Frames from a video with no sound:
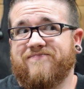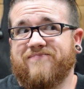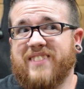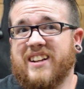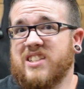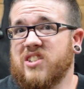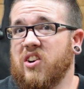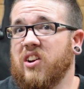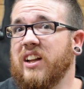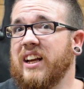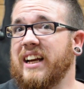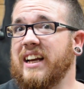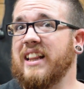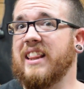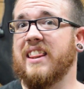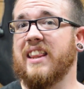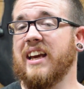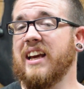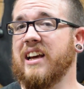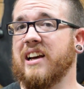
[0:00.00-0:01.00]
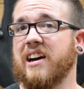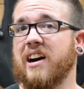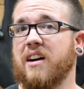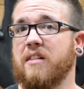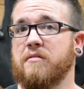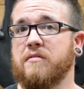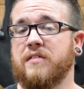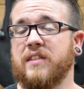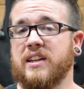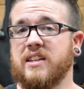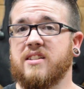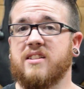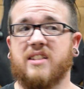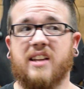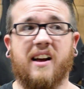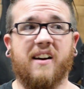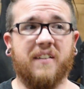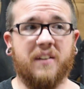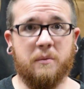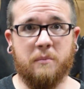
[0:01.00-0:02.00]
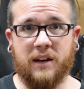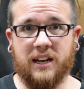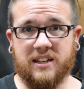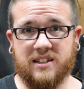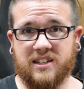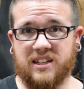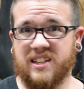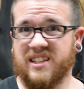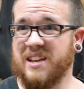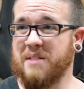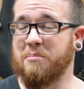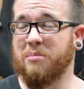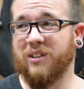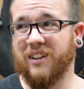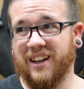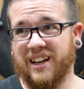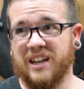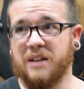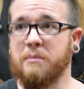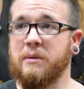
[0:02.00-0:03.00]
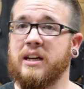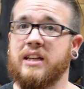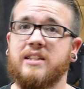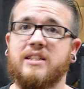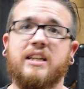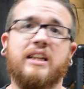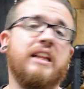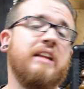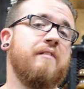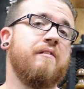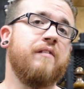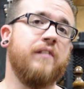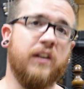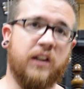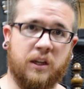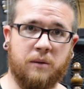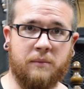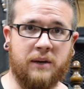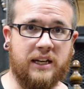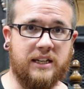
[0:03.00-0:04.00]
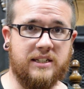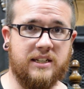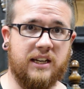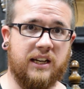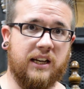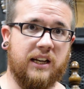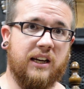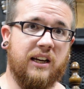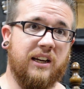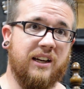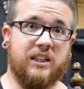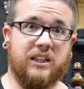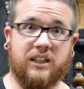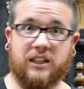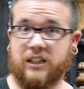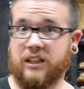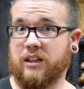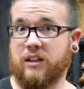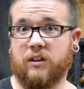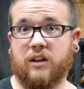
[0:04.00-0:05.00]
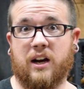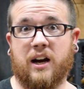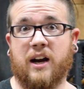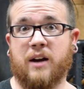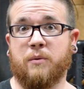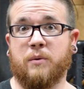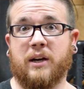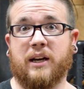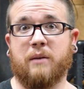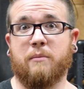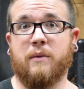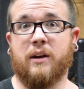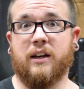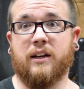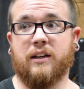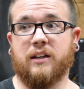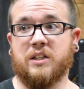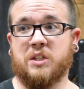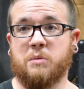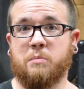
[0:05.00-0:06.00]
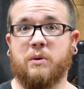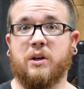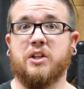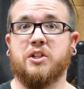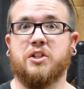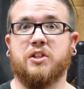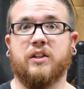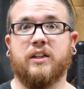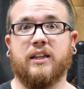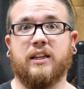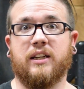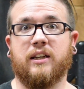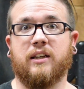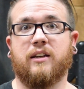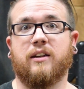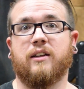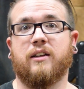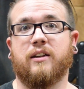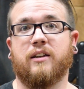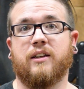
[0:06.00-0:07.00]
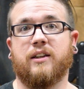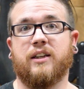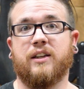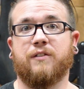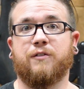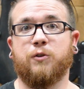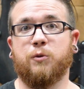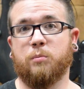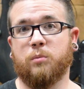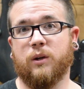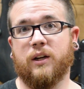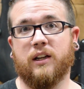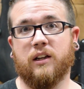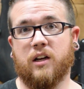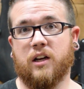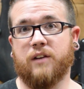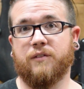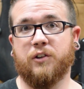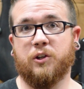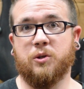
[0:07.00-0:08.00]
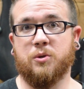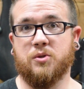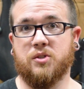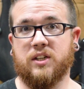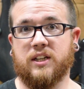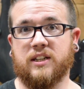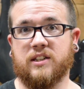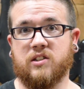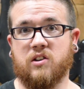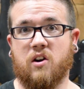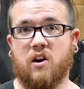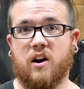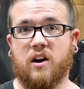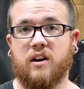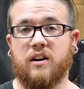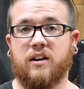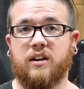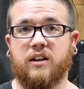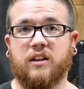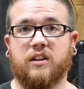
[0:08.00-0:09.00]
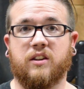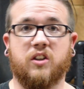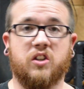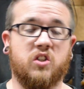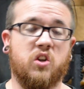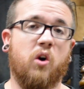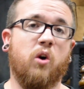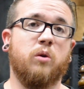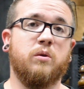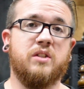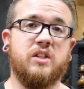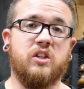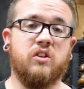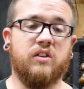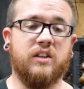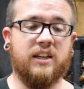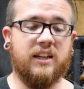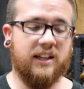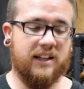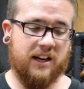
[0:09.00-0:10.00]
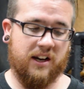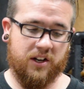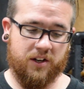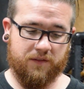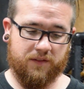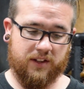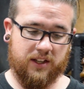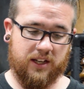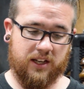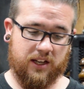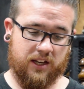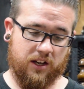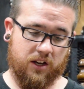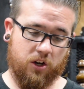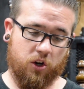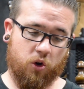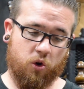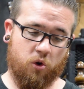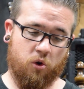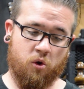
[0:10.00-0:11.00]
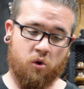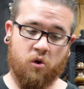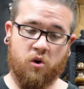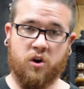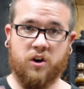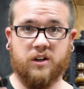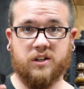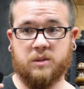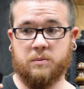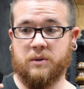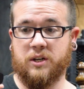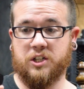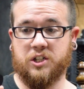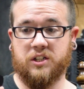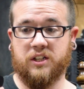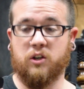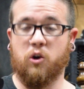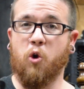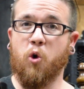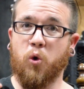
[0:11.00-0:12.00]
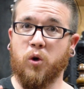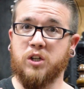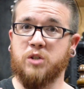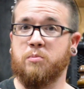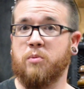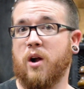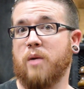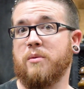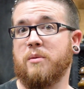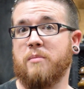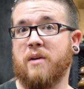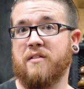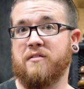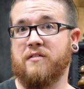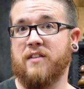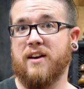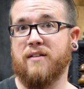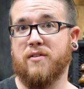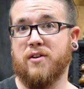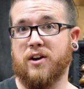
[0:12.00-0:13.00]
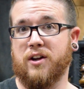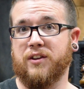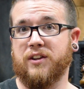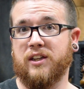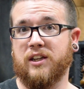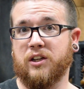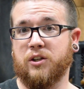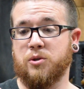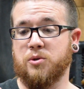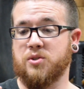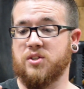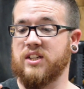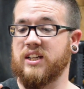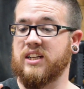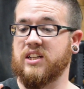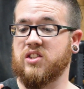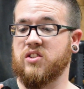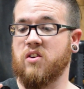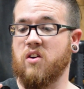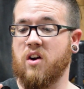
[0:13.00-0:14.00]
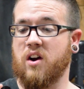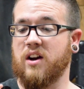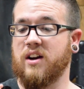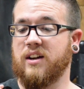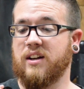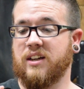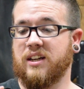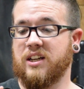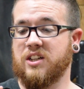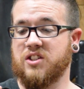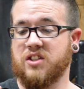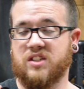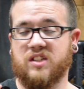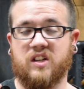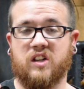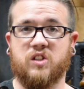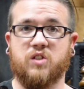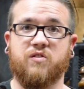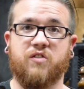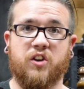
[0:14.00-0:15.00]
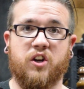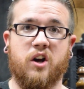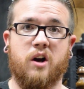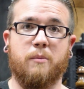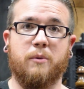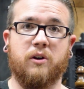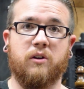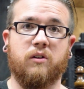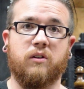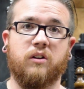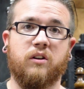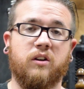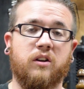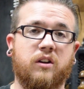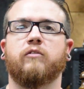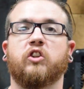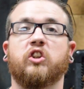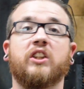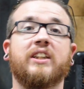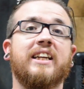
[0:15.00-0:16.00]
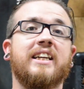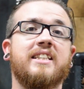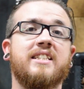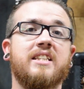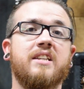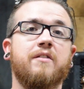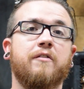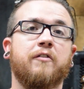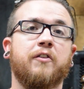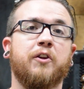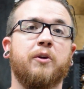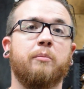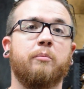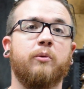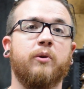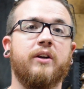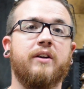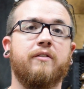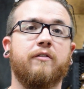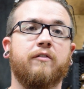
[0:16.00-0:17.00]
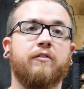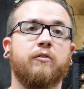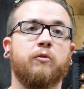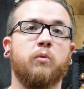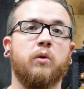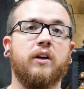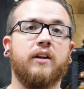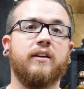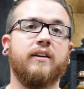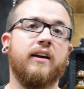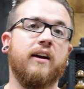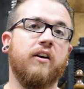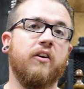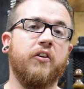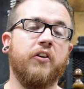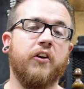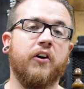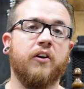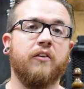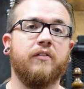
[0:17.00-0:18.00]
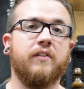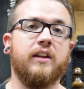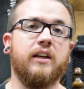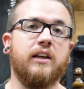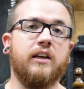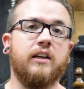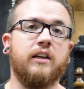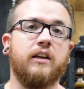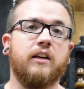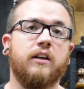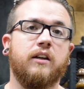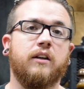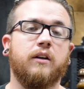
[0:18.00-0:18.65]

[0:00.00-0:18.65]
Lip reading: that's all I can think of. They sound amazing, they play amazing, they feel amazing. I recommend, especially if you play a lot of acoustic guitar. The tones that you can get out of the horn especially. Horn's probably my favorite on the acoustic guitar. It just sounds phenomenal. So that's it for the brief rundown of the